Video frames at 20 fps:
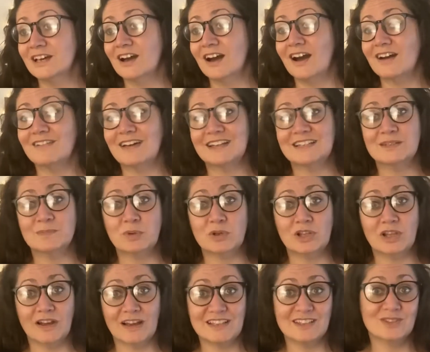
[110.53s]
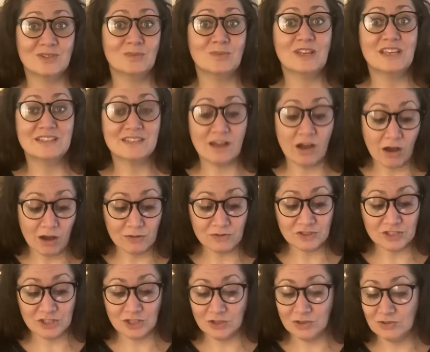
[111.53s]
I've had to put lights on. It's
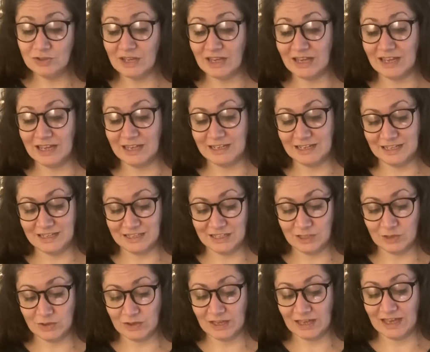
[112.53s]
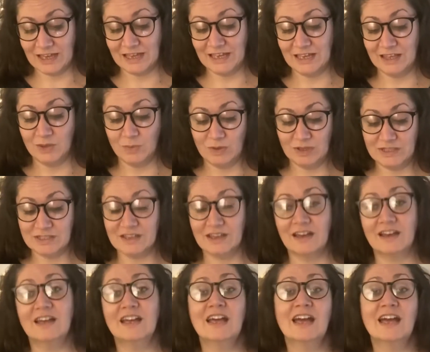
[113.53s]
afternoon and in the UK in the winter